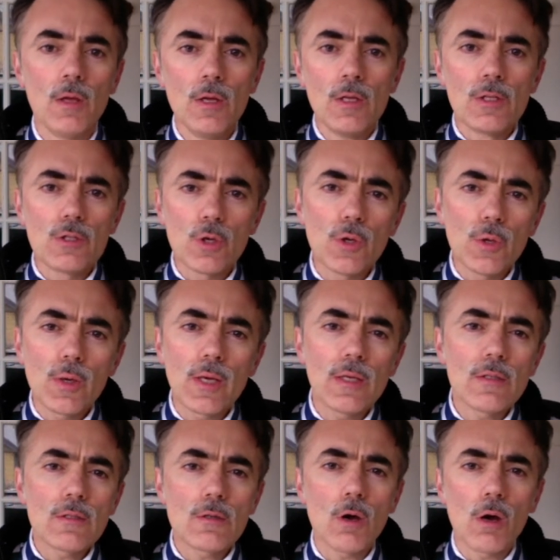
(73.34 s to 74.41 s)
So you
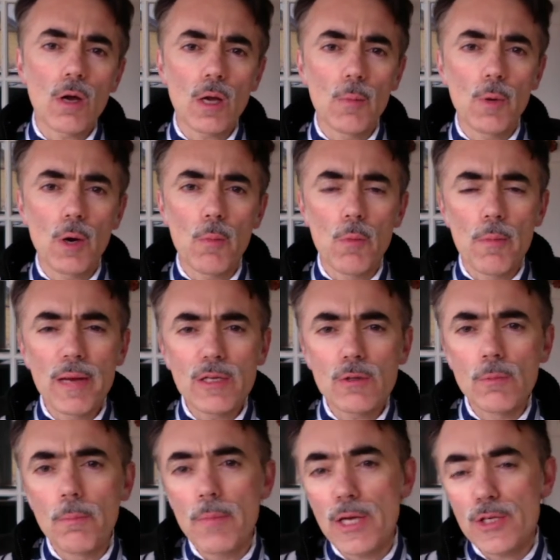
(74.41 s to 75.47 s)
can talk about momentum
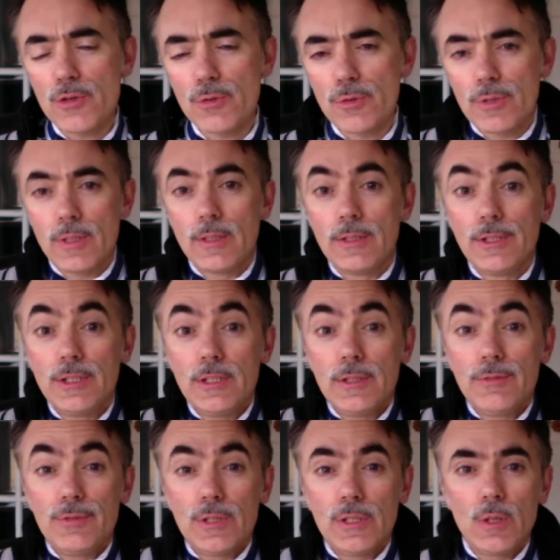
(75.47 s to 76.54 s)
measured in
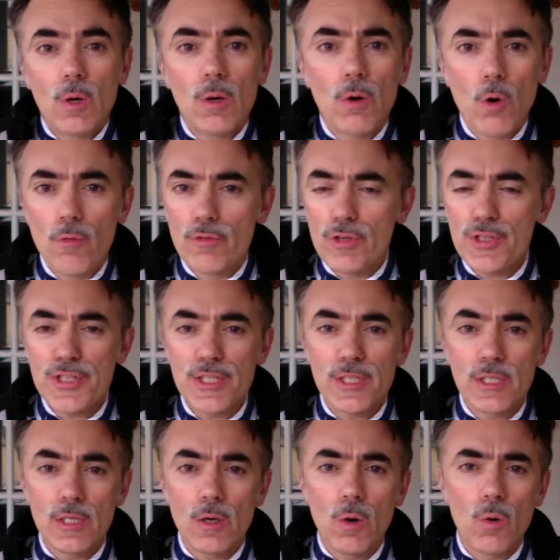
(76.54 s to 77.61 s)
GeV over
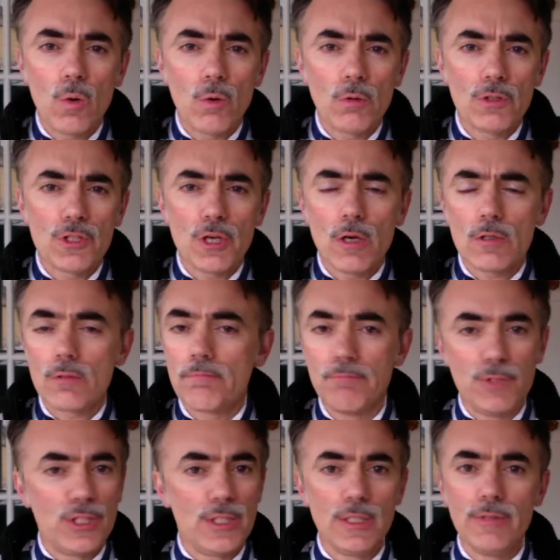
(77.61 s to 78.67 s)
c or just
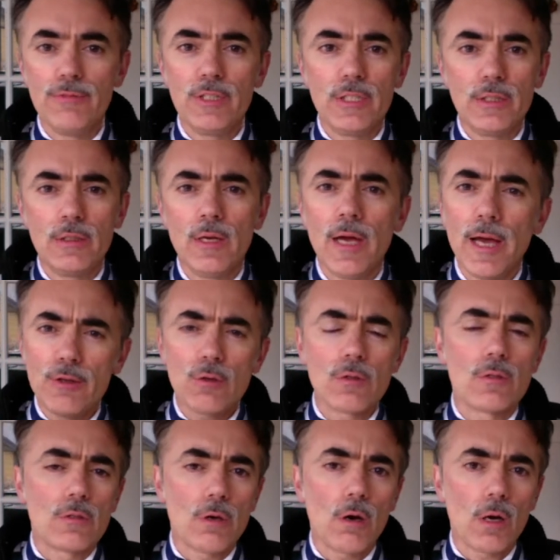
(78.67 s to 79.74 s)
GeV, and you can
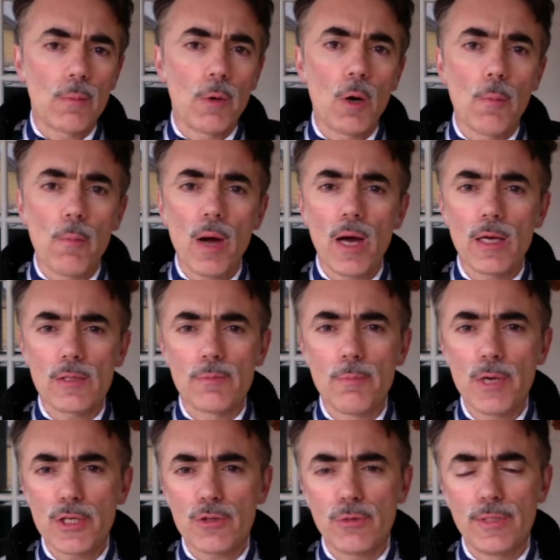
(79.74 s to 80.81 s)
talk about mass
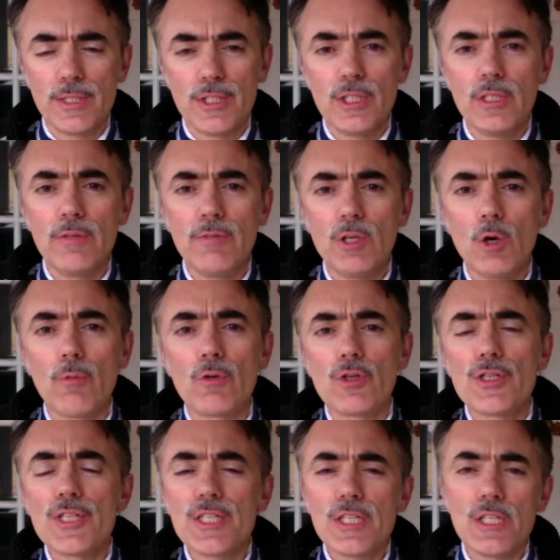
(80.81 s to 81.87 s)
measuring GeV over
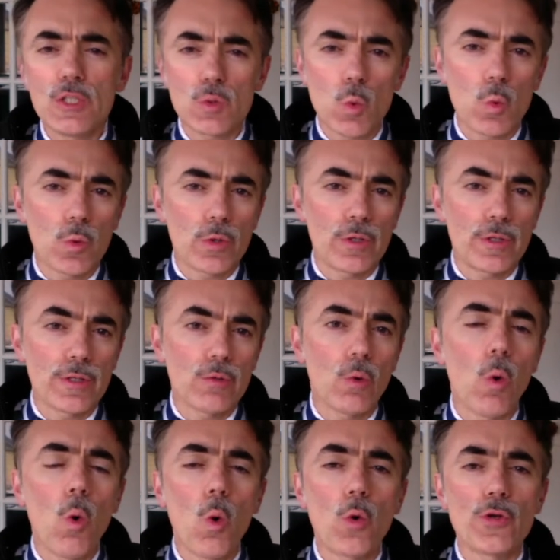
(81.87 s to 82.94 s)
c squared
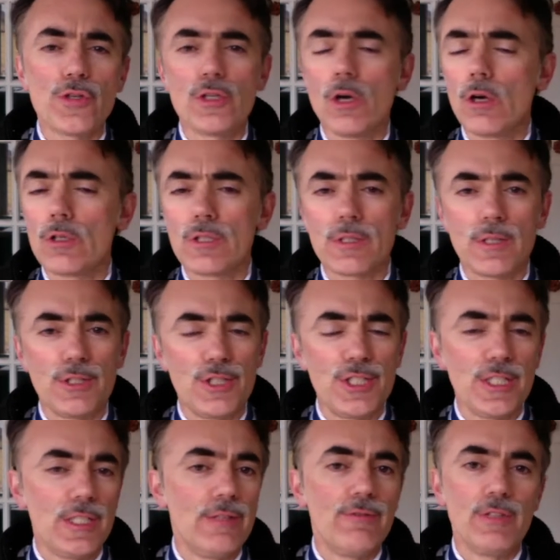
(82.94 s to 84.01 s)
or just
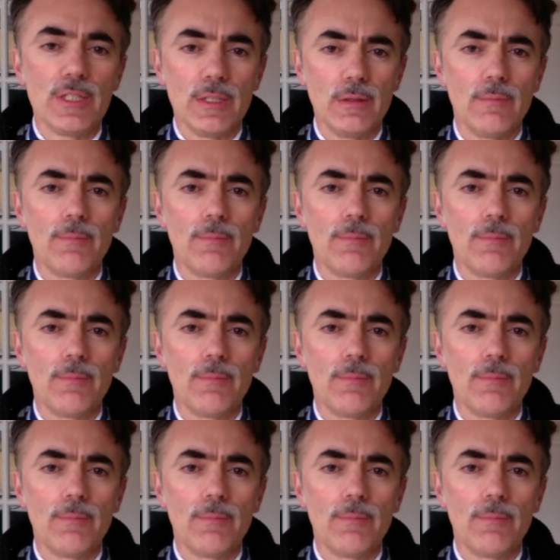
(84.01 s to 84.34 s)
GeV.